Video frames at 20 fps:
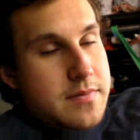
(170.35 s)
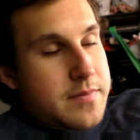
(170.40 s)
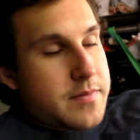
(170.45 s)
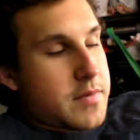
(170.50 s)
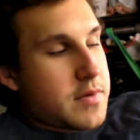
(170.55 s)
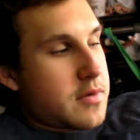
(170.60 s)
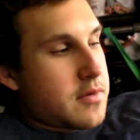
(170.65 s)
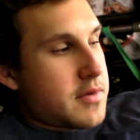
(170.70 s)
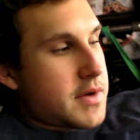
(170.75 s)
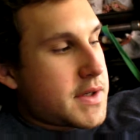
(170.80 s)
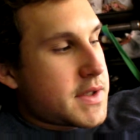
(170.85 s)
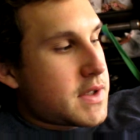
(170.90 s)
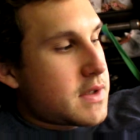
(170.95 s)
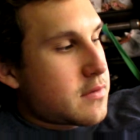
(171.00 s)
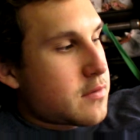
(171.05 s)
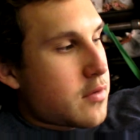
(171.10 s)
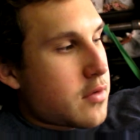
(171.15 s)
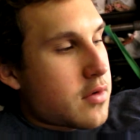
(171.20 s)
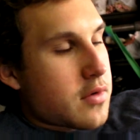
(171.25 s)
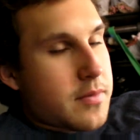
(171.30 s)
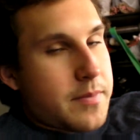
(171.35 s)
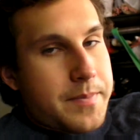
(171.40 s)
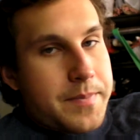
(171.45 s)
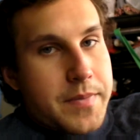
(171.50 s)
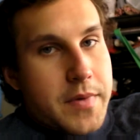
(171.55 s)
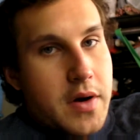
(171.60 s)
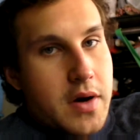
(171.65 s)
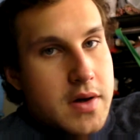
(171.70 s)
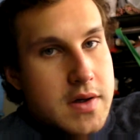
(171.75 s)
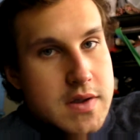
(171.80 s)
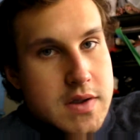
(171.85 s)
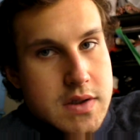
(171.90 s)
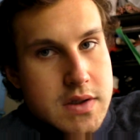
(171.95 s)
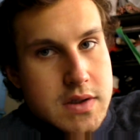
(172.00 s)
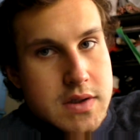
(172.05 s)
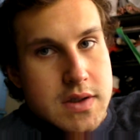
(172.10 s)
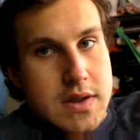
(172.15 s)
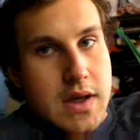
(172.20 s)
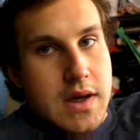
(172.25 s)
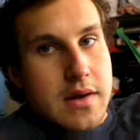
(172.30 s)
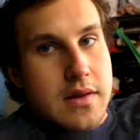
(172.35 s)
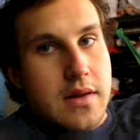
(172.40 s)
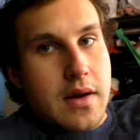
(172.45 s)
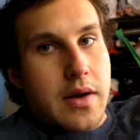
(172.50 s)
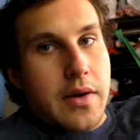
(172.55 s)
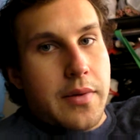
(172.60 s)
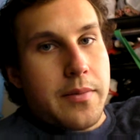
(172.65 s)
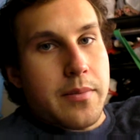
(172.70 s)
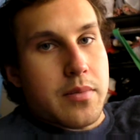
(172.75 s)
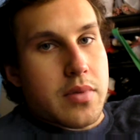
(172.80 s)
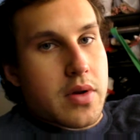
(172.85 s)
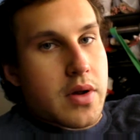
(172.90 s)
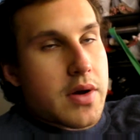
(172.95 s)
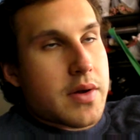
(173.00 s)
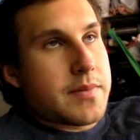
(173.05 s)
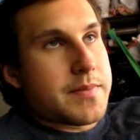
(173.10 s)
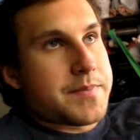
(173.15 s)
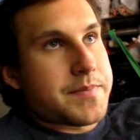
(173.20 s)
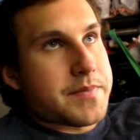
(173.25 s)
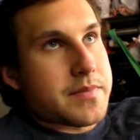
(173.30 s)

when they're nice and warm, oxygen's getting there, blood,